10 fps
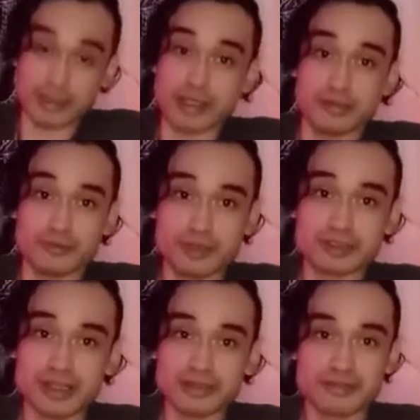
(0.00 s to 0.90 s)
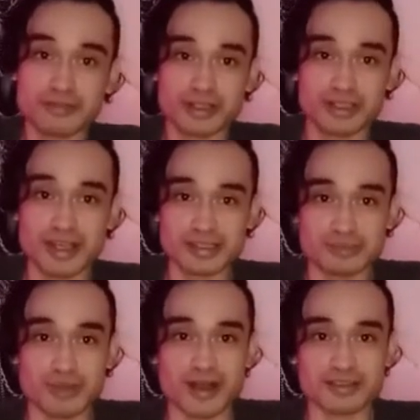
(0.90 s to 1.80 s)
And it's not even a really nice
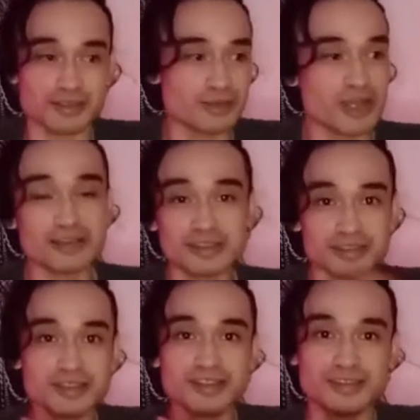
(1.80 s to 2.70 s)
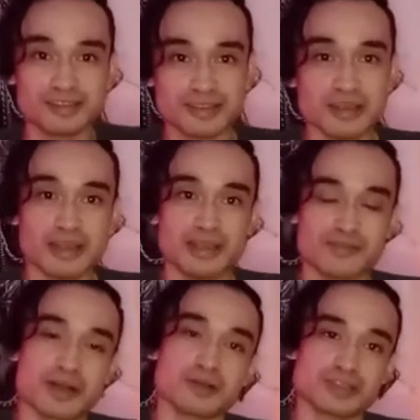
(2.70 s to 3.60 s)
box. I mean, at least these,
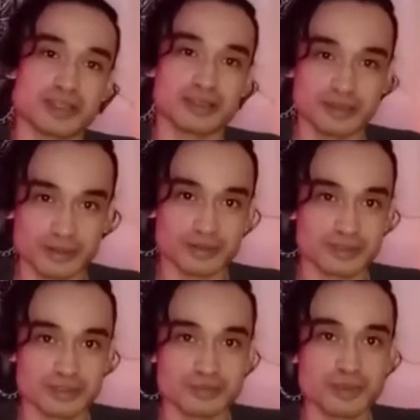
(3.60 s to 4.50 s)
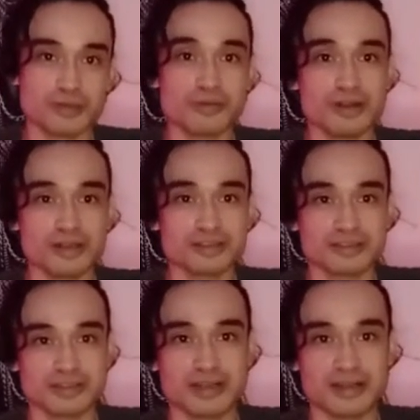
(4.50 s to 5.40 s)
if I was like, you know, this is what it was,